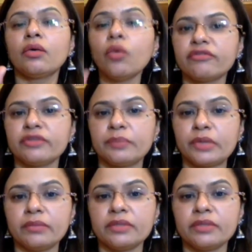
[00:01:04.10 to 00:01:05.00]
of the
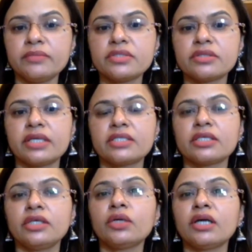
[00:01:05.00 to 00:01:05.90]
problem so that
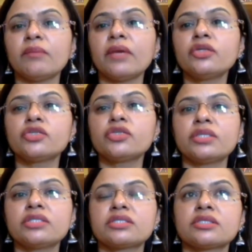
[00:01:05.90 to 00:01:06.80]
you come out
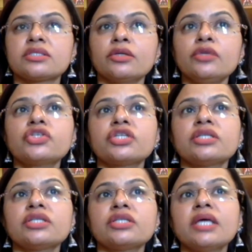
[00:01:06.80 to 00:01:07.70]
with
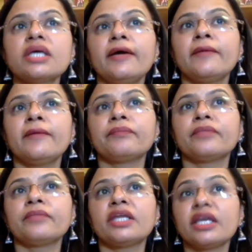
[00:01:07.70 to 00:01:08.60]
solutions
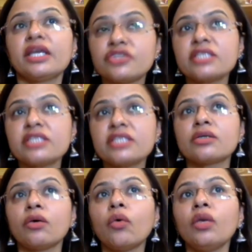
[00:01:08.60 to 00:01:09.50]
that address
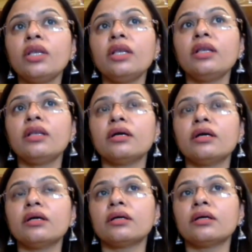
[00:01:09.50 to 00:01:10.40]
all
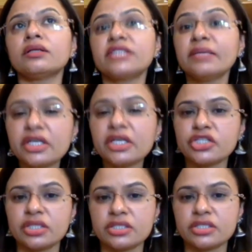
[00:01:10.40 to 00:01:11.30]

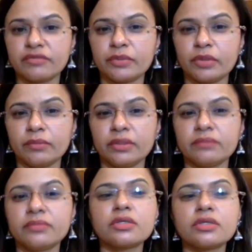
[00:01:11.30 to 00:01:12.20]
dimensions of the
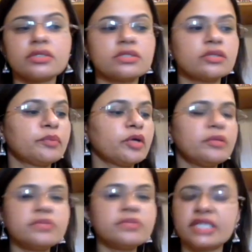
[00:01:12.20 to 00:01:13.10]
problem. So the
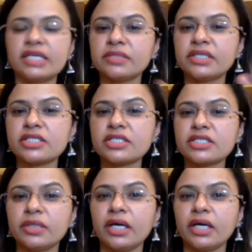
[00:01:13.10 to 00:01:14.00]
problem statement has
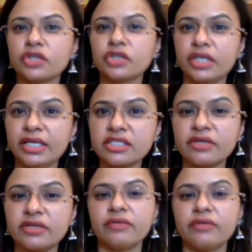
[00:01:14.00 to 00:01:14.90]
to be articulated
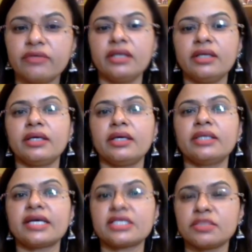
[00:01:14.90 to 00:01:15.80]
very well.
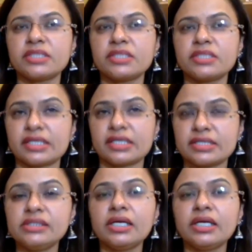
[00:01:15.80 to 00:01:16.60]
It has to be succinct,